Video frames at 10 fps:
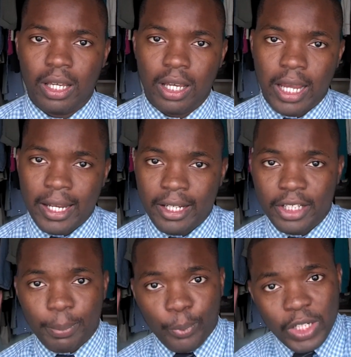And in
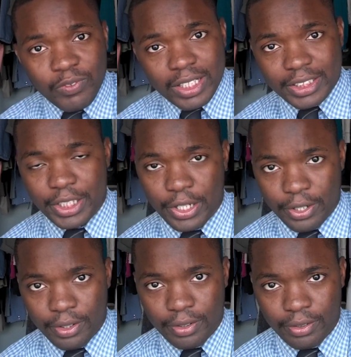the previous
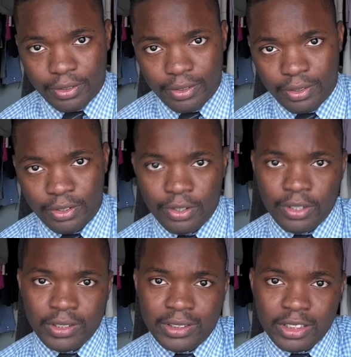year,
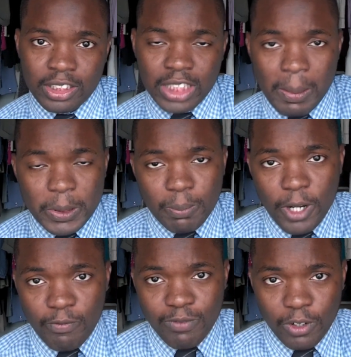the top
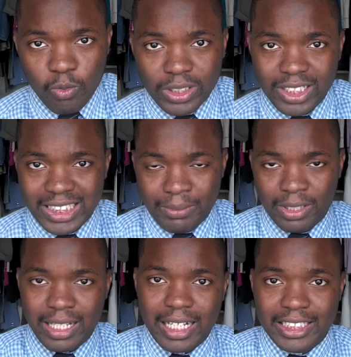smartphone was a
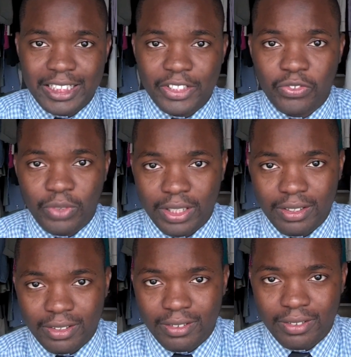Samsung Galaxy S3.
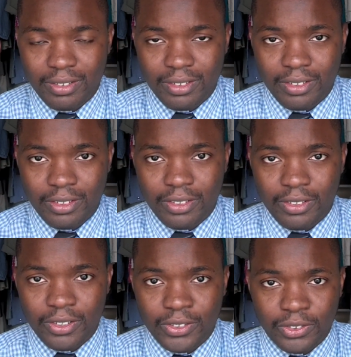
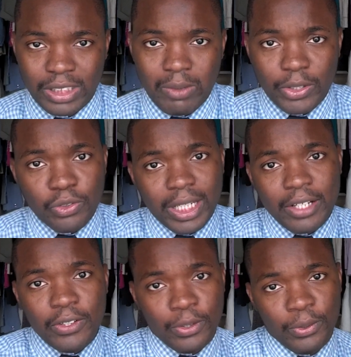So now what you
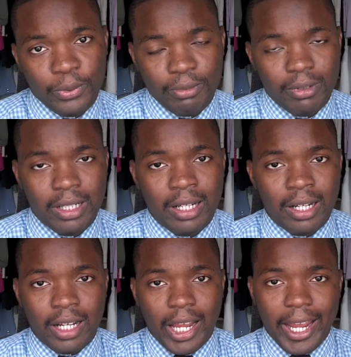can do,
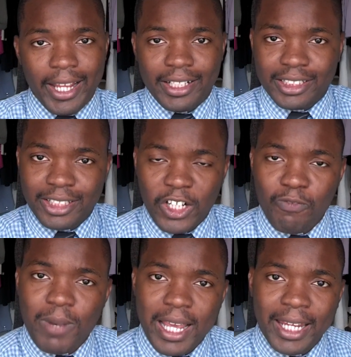instead
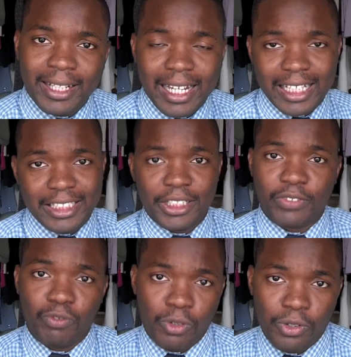of buying a Galaxy
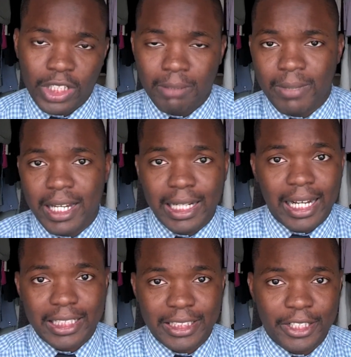S4, you can buy a
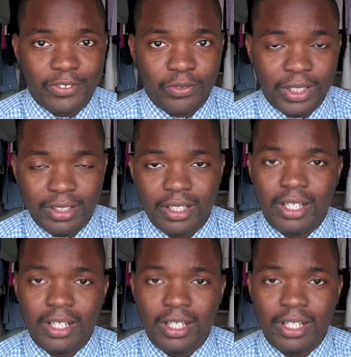Galaxy S3.